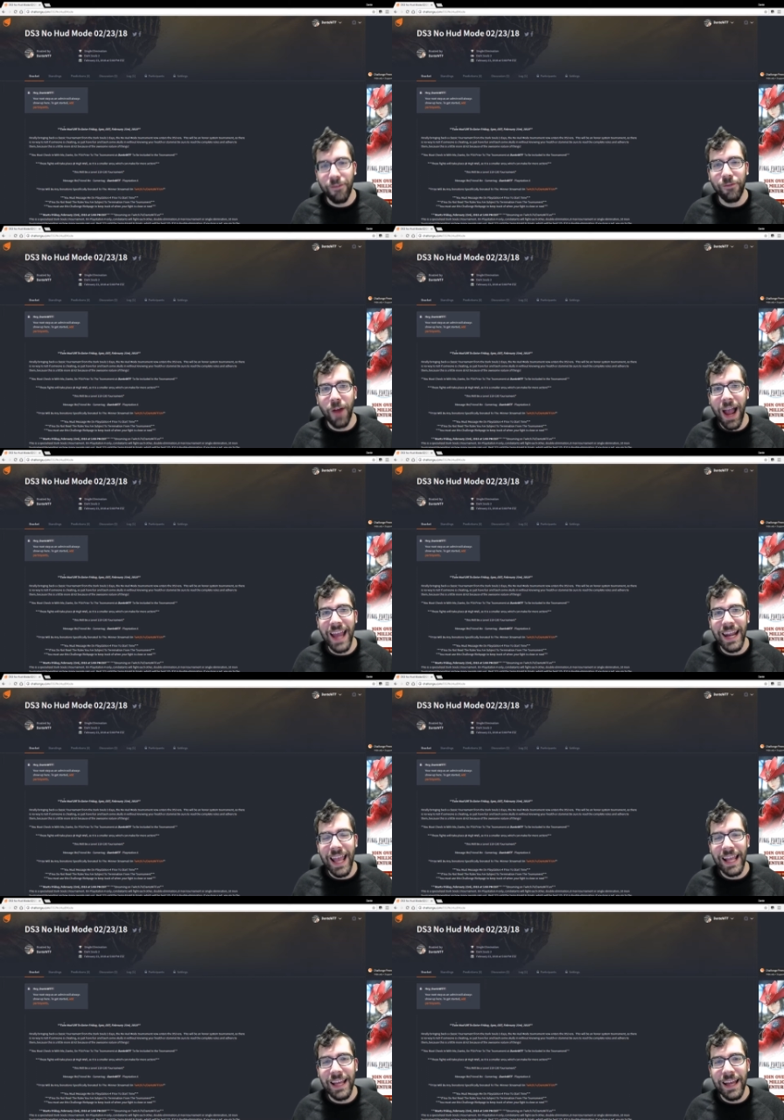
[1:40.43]

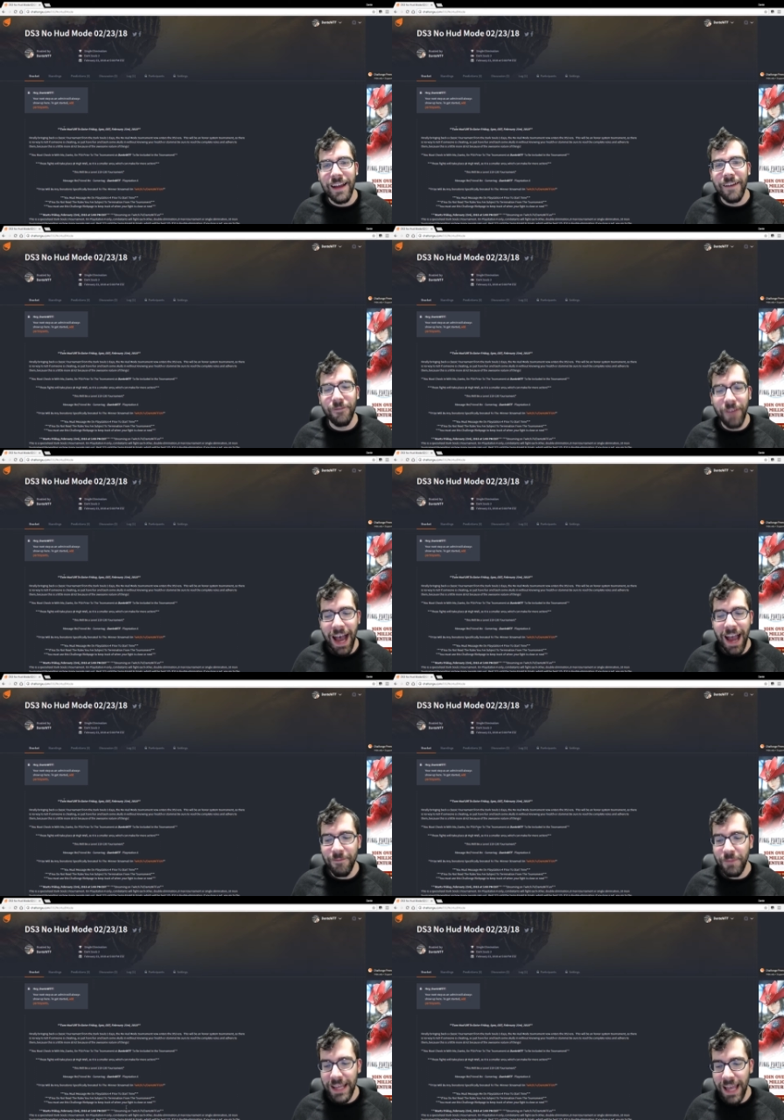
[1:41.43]
Friday,
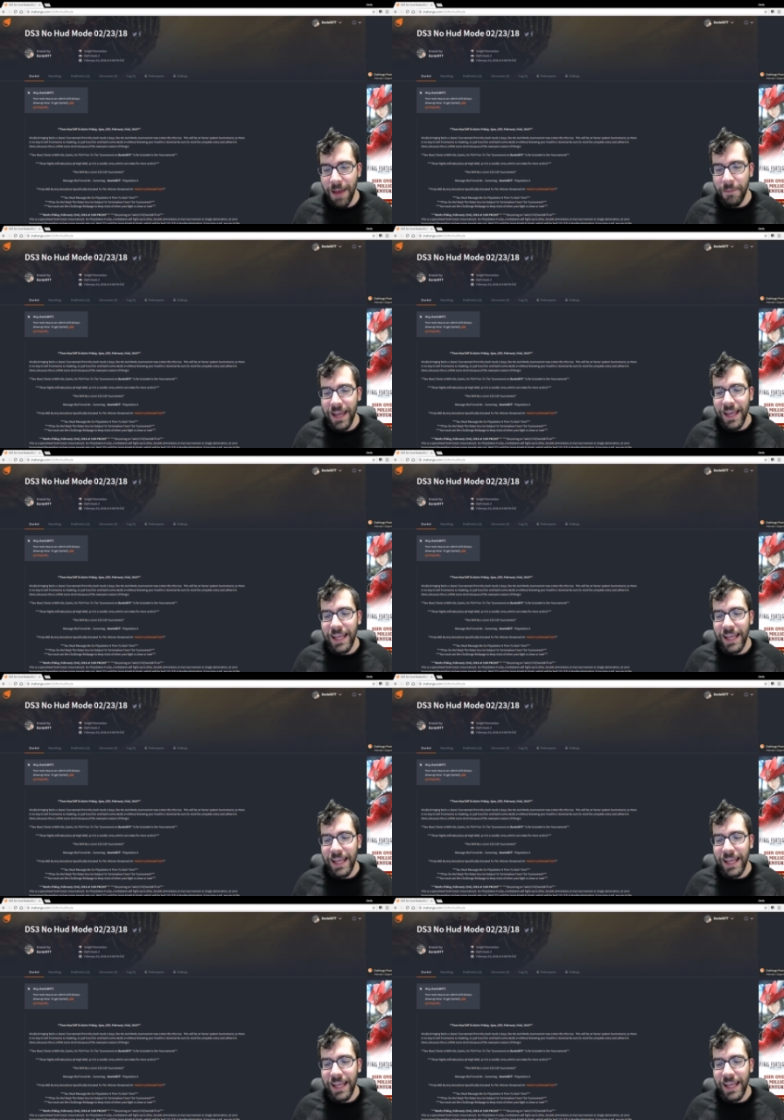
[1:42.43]
five P M